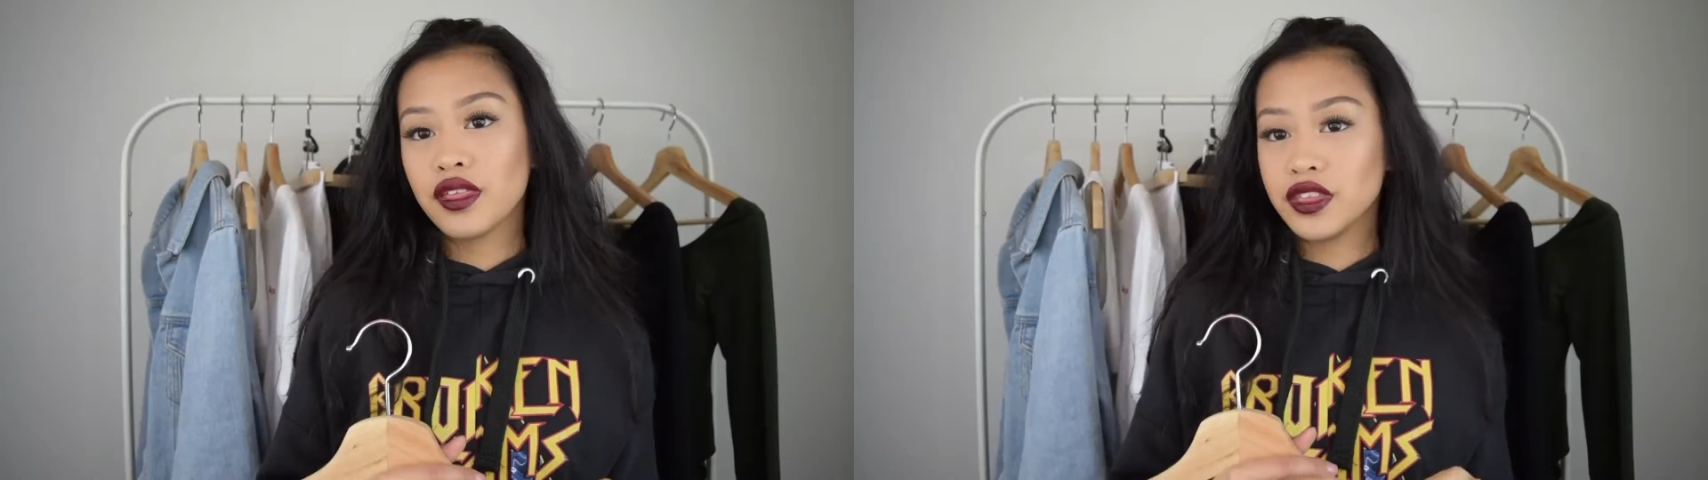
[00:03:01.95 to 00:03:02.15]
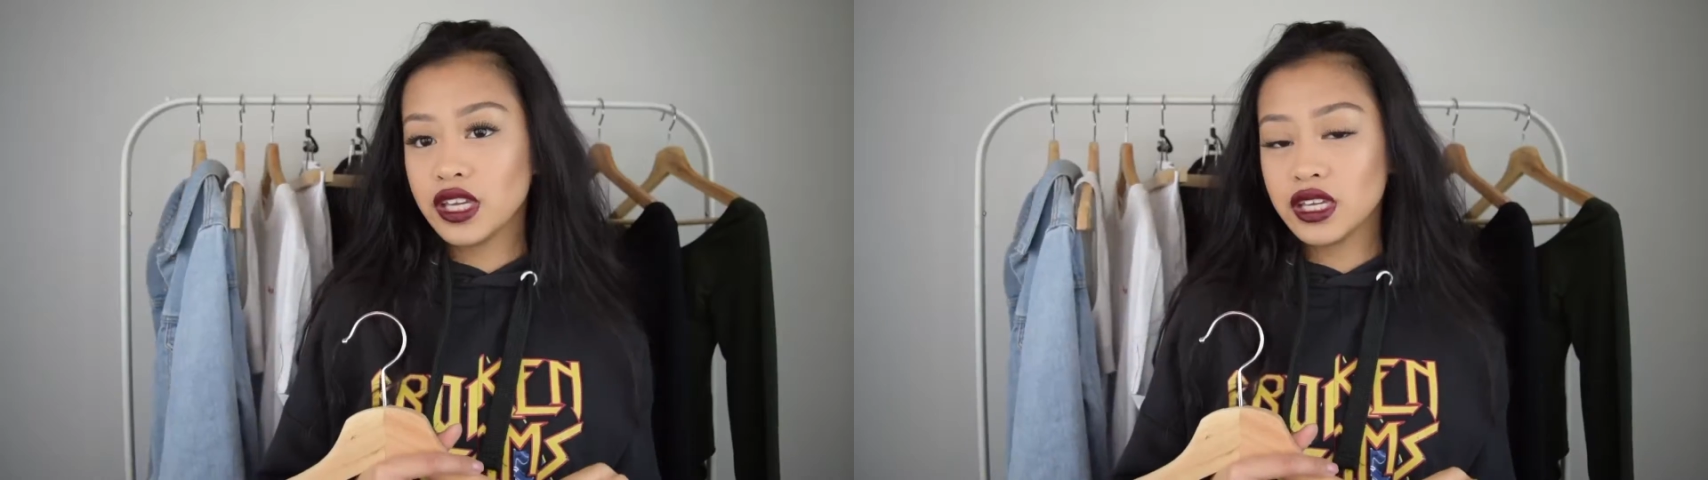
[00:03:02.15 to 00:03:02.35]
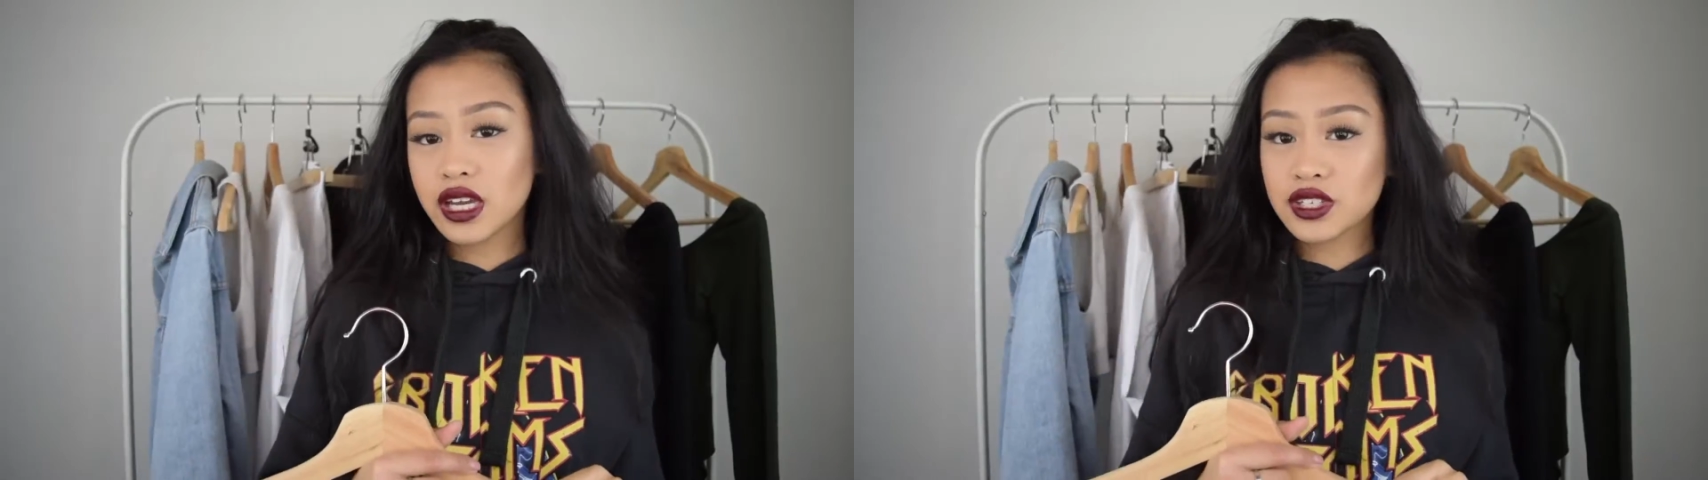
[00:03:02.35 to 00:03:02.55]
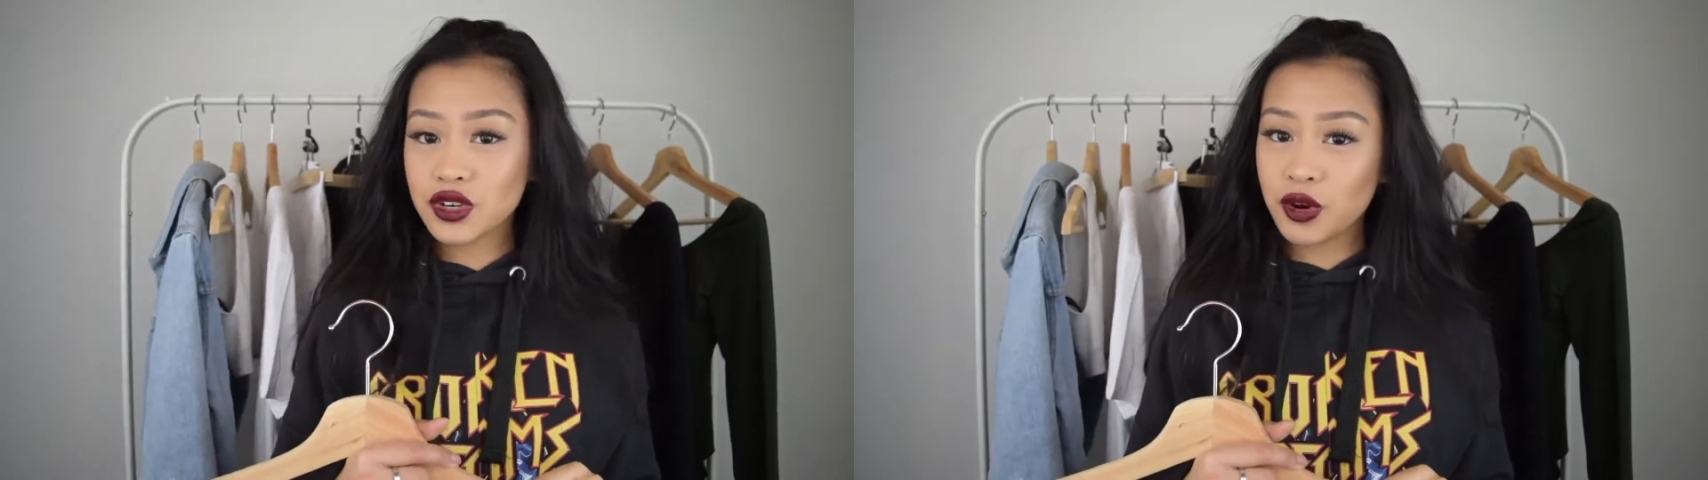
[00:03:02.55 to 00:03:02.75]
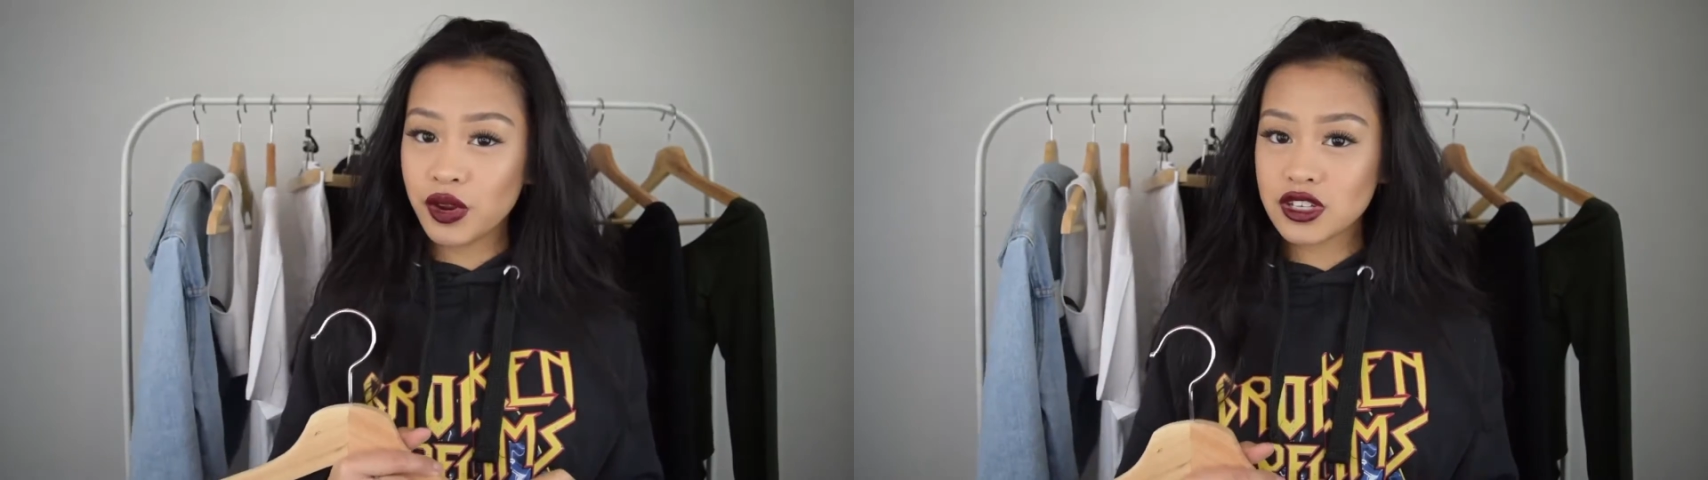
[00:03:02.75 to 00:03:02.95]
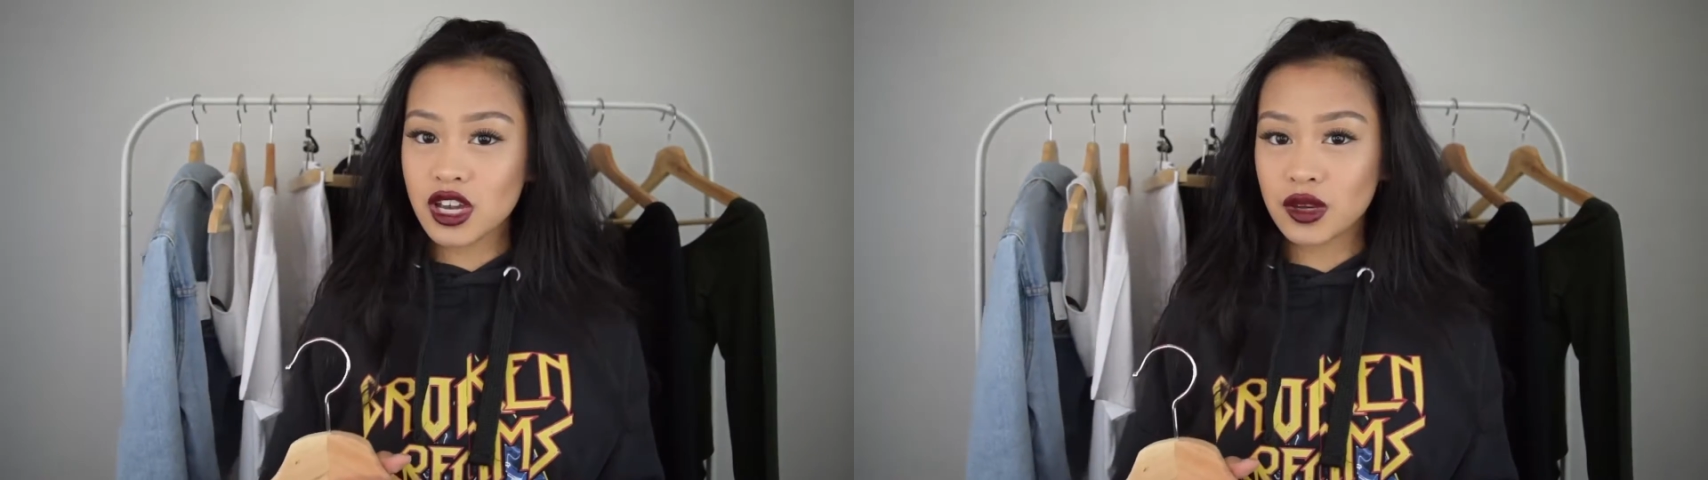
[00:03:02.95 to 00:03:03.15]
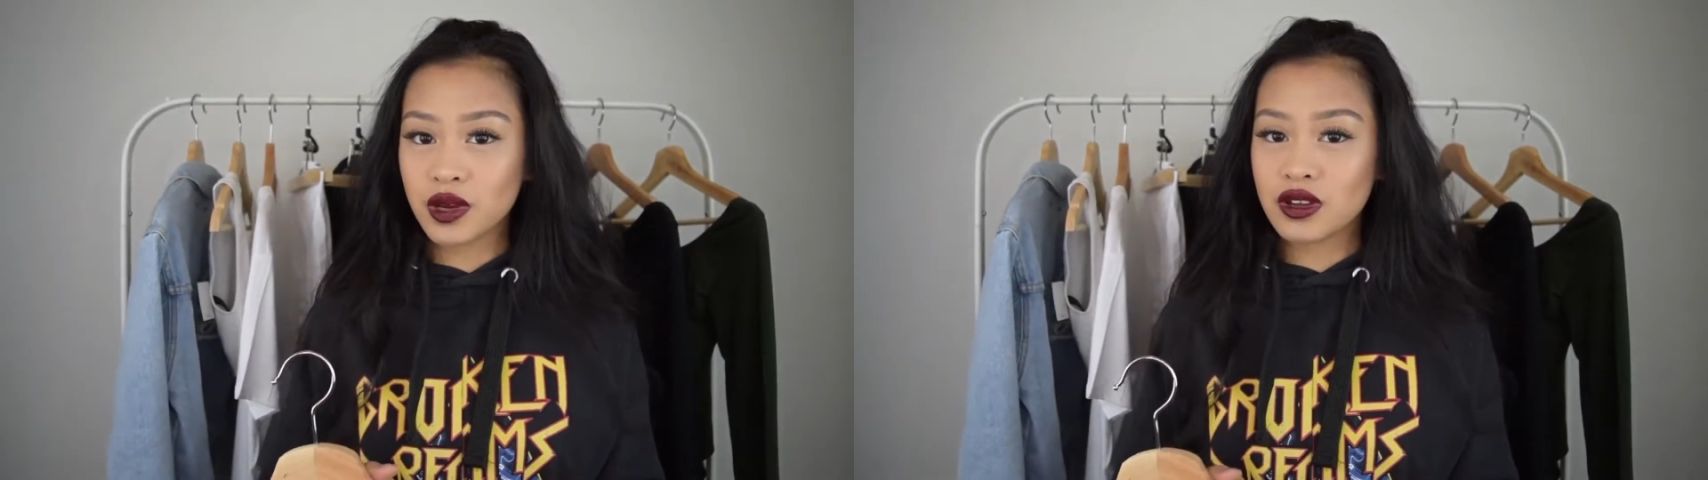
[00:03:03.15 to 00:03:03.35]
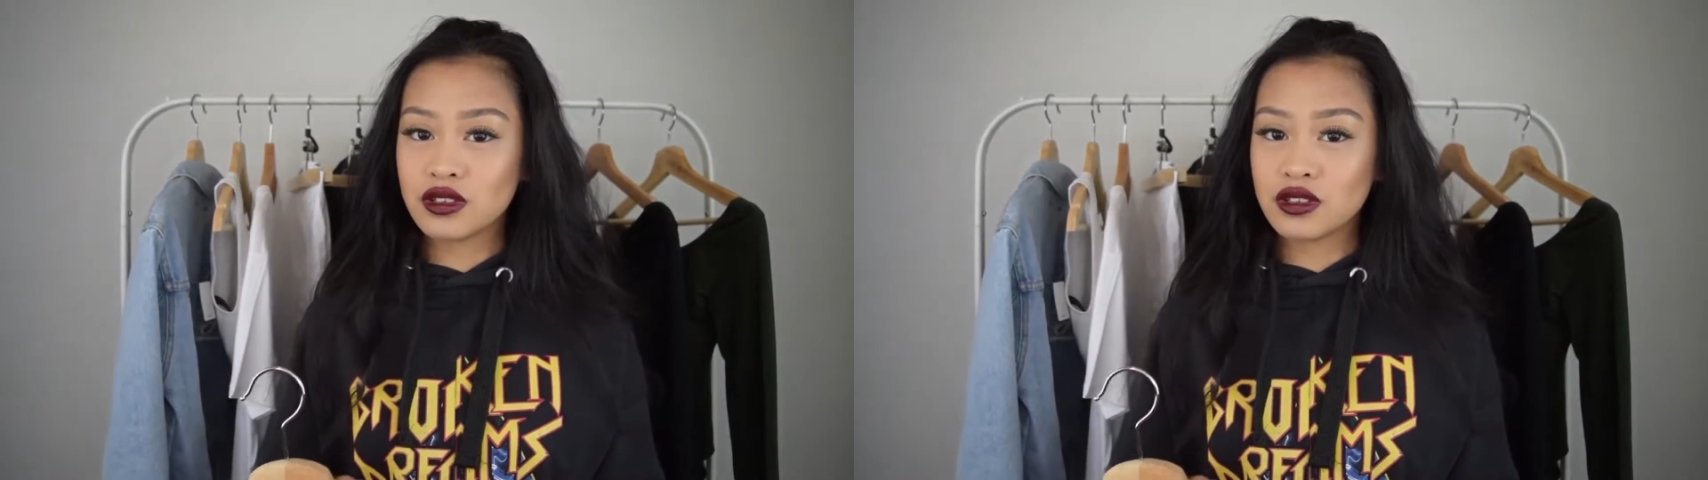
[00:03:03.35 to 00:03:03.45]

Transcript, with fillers: The next store I want to talk about